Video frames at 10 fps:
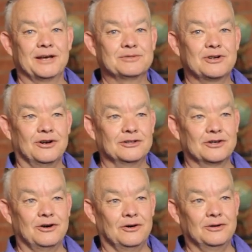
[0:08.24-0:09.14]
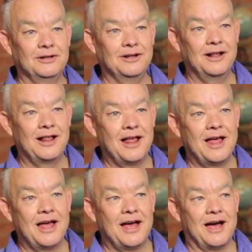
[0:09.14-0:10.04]
name's Collin Cole.
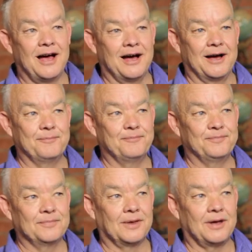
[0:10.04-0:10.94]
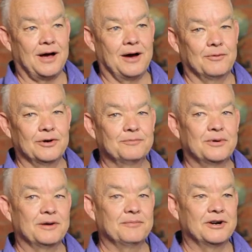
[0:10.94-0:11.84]
Um, I work
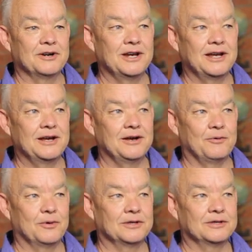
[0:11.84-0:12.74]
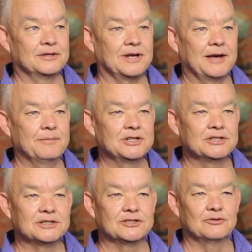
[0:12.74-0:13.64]
primarily with
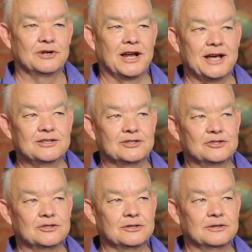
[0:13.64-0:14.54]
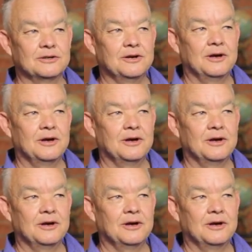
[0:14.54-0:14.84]
images related to